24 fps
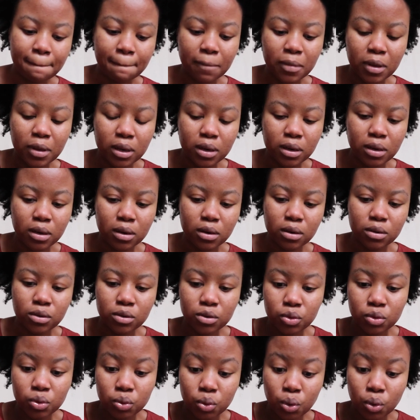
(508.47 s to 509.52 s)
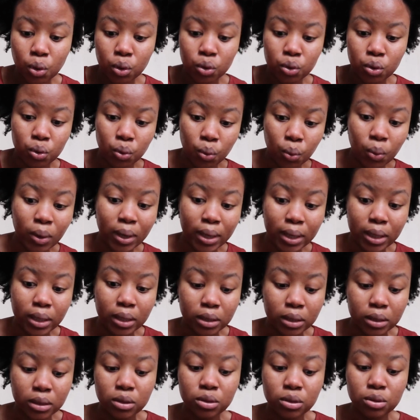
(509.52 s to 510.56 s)
I need it to do what it
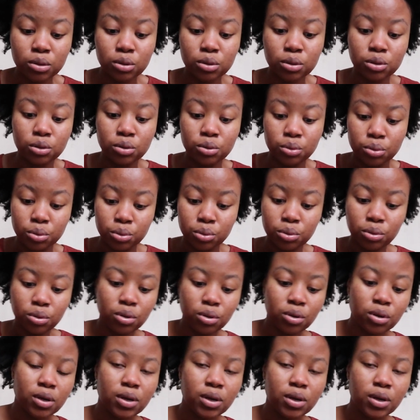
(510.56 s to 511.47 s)
needs to do.